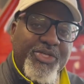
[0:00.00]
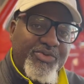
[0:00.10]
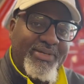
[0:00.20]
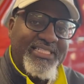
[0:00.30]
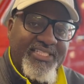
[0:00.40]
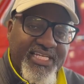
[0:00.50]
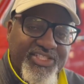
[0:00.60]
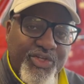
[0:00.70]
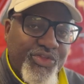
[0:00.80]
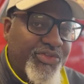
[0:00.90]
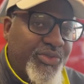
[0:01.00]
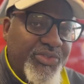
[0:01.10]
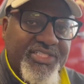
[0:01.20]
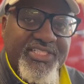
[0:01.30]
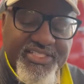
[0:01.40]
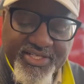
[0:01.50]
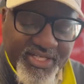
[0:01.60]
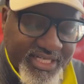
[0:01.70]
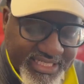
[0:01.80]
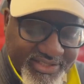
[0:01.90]
you may say as an enthusiast, as a
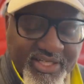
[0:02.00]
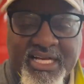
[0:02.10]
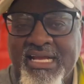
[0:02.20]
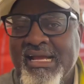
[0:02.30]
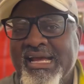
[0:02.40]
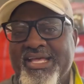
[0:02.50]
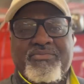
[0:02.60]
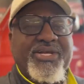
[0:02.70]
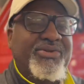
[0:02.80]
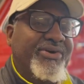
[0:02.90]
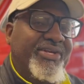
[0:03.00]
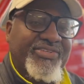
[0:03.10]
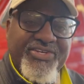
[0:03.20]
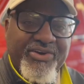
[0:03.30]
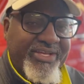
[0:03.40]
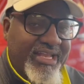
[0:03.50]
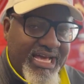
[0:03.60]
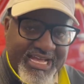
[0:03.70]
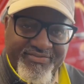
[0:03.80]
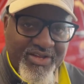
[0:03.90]
collector, hey, you've been doing this all your
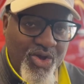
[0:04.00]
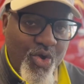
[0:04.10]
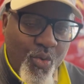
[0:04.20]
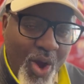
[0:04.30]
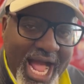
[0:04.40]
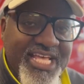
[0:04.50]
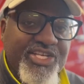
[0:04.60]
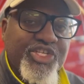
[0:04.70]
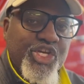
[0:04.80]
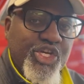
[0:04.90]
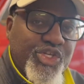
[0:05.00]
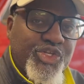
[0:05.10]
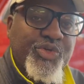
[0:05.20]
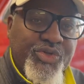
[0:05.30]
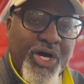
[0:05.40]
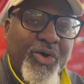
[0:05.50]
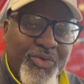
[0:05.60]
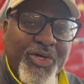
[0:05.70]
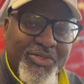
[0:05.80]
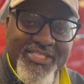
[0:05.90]
life. Why is it you don't
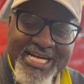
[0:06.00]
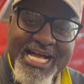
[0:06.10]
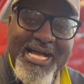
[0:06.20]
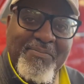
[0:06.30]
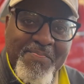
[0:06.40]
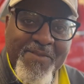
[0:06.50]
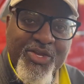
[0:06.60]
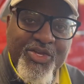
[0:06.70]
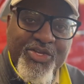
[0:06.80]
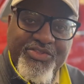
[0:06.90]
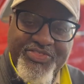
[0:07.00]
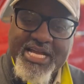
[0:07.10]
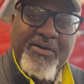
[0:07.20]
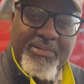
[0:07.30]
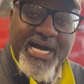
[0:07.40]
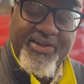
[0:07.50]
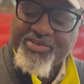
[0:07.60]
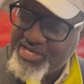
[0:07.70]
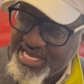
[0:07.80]
know the time? You think about it. You